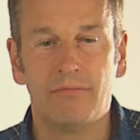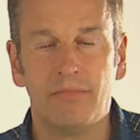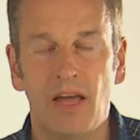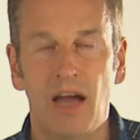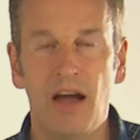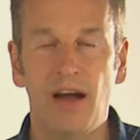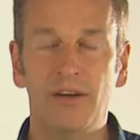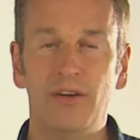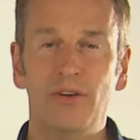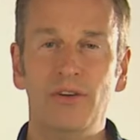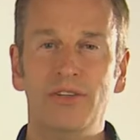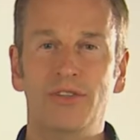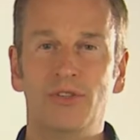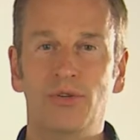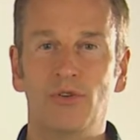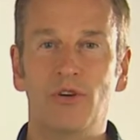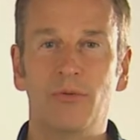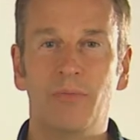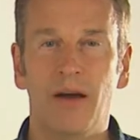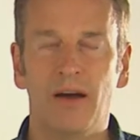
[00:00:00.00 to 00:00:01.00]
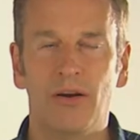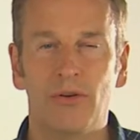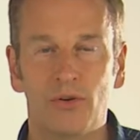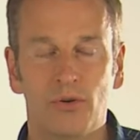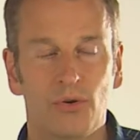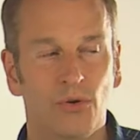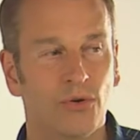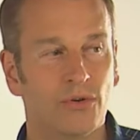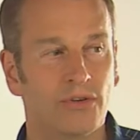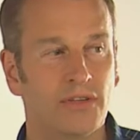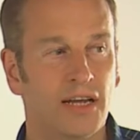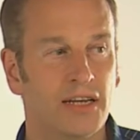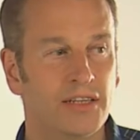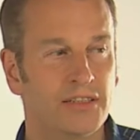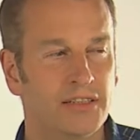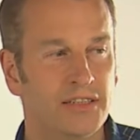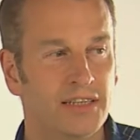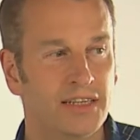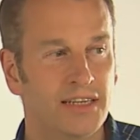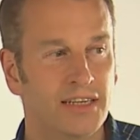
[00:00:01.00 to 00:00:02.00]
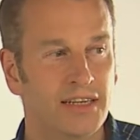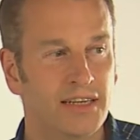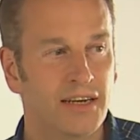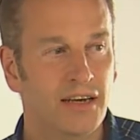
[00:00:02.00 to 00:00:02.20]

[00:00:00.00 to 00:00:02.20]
I got to talk about Gordon actually.